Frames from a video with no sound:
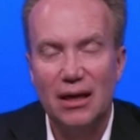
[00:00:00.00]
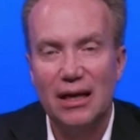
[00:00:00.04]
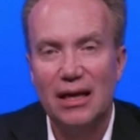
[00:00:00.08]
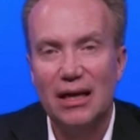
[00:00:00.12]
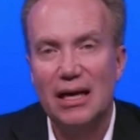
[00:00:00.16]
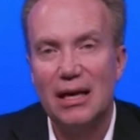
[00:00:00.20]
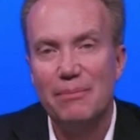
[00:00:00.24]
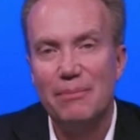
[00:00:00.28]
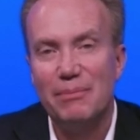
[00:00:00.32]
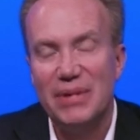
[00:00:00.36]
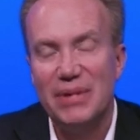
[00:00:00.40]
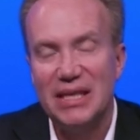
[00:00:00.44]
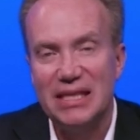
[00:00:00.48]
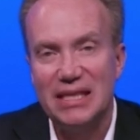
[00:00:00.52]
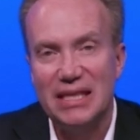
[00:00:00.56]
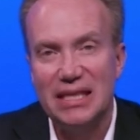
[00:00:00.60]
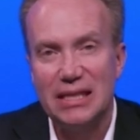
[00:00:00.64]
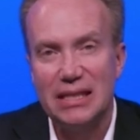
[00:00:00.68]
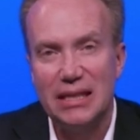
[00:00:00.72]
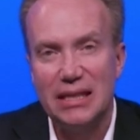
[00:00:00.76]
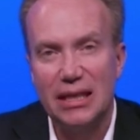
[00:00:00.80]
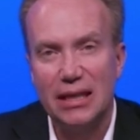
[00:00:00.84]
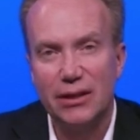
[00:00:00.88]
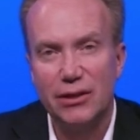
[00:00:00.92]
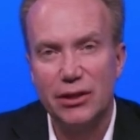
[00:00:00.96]
uh,
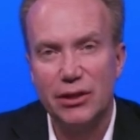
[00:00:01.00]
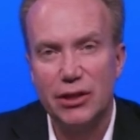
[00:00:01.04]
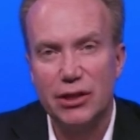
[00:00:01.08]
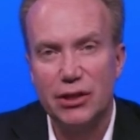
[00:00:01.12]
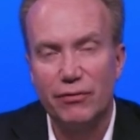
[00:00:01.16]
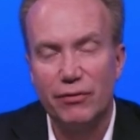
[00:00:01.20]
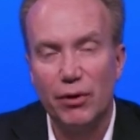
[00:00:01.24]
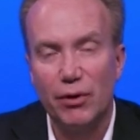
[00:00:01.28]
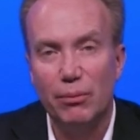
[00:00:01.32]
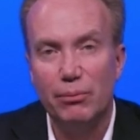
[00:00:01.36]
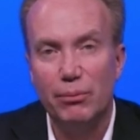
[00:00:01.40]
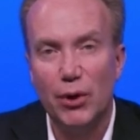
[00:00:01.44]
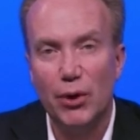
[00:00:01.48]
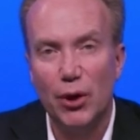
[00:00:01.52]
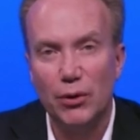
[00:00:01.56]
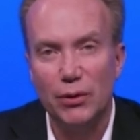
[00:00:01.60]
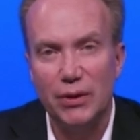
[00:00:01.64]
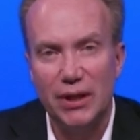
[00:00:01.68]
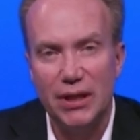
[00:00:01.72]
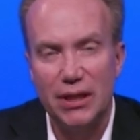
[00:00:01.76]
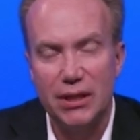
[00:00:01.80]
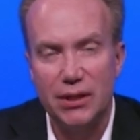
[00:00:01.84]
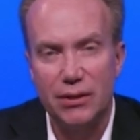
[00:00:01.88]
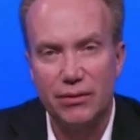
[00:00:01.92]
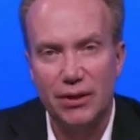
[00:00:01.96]
business leaders from
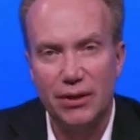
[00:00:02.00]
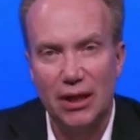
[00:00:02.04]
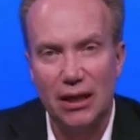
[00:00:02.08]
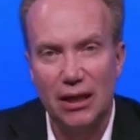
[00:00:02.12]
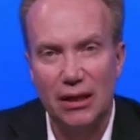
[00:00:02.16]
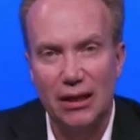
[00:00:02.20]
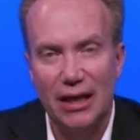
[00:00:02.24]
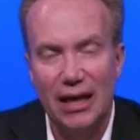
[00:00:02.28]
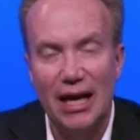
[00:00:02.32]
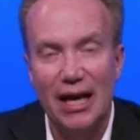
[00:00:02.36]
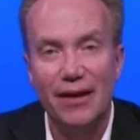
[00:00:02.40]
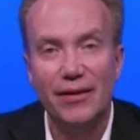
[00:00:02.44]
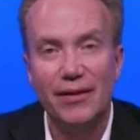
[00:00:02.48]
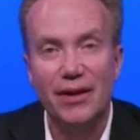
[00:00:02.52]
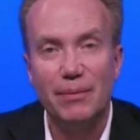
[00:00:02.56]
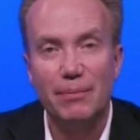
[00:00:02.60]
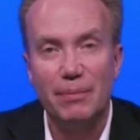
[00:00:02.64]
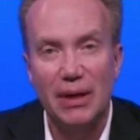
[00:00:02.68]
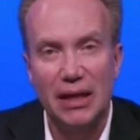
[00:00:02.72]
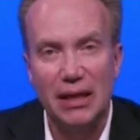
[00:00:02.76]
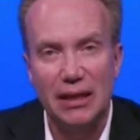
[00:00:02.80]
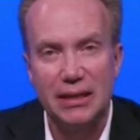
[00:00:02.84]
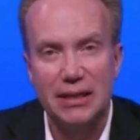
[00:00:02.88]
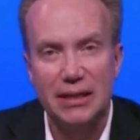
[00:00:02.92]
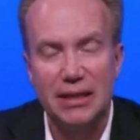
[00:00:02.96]
both Israel and the
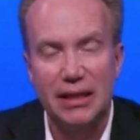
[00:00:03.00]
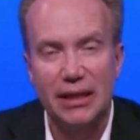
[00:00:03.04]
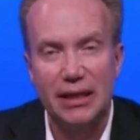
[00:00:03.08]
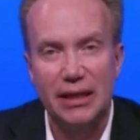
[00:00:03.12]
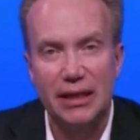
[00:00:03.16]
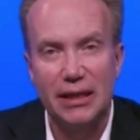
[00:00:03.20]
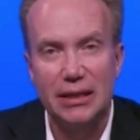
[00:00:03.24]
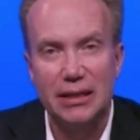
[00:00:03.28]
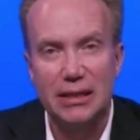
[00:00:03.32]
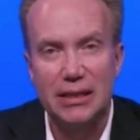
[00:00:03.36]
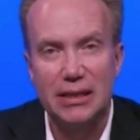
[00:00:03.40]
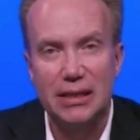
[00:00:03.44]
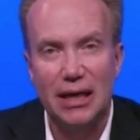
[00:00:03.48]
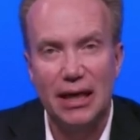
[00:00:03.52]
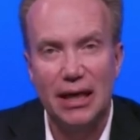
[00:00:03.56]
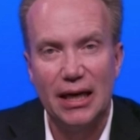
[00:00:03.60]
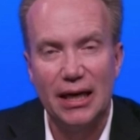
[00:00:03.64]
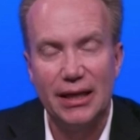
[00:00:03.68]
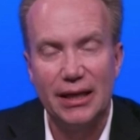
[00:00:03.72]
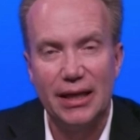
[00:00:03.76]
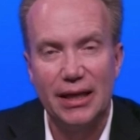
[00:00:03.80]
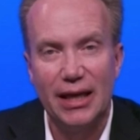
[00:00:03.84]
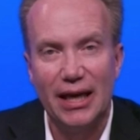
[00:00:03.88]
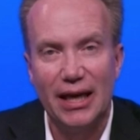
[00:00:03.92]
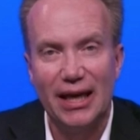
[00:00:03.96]
Palestinian
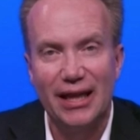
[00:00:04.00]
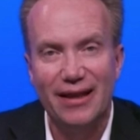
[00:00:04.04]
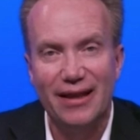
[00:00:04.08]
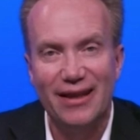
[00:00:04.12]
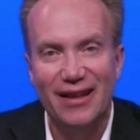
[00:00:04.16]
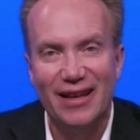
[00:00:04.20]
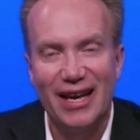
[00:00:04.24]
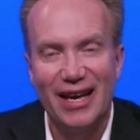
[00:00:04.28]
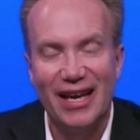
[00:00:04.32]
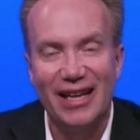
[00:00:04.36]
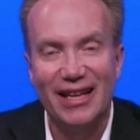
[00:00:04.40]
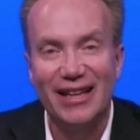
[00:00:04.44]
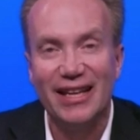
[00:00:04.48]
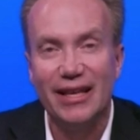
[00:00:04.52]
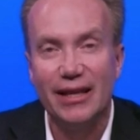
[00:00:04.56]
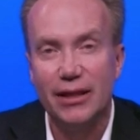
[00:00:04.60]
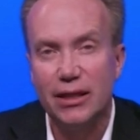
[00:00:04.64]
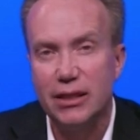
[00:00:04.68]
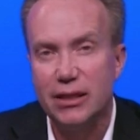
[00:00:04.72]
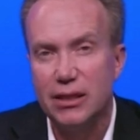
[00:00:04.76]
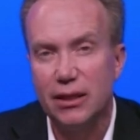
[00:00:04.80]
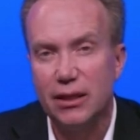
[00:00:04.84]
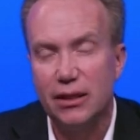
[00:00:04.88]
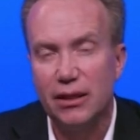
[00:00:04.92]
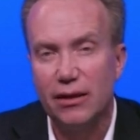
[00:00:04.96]
side in an
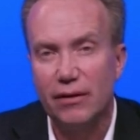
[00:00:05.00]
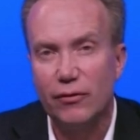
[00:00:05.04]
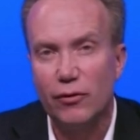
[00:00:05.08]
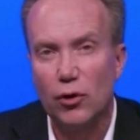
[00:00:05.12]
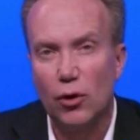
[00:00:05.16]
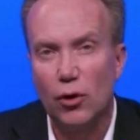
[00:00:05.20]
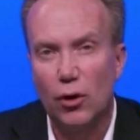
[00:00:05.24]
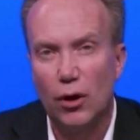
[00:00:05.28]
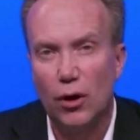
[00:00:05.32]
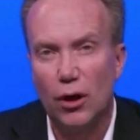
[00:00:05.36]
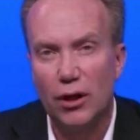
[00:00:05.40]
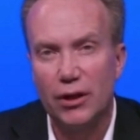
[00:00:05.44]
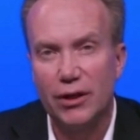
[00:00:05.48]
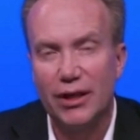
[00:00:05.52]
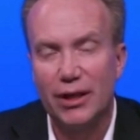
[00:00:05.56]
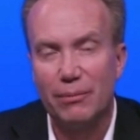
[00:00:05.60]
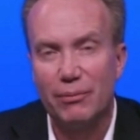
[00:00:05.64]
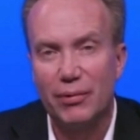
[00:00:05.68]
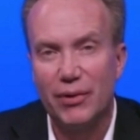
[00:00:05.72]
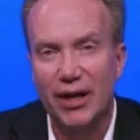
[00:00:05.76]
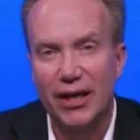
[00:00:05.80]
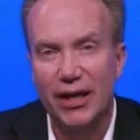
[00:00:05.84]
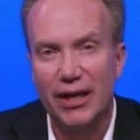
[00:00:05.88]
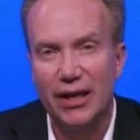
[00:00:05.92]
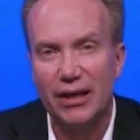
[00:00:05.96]
initiative called the
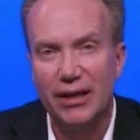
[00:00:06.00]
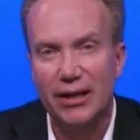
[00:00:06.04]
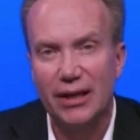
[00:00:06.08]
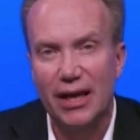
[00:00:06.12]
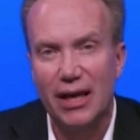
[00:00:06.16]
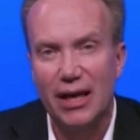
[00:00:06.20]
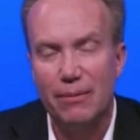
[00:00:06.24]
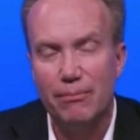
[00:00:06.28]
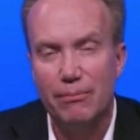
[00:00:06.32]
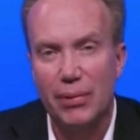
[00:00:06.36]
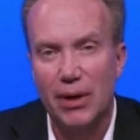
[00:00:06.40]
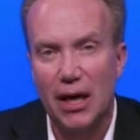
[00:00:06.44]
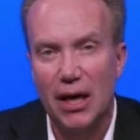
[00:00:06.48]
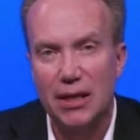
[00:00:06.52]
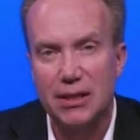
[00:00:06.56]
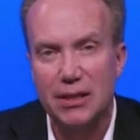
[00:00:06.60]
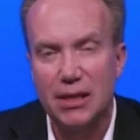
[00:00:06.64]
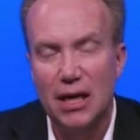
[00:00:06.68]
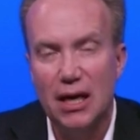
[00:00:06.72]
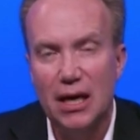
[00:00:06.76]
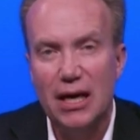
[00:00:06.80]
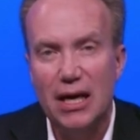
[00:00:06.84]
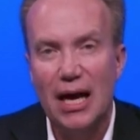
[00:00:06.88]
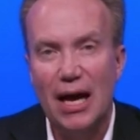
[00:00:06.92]
Breaking the Impasse.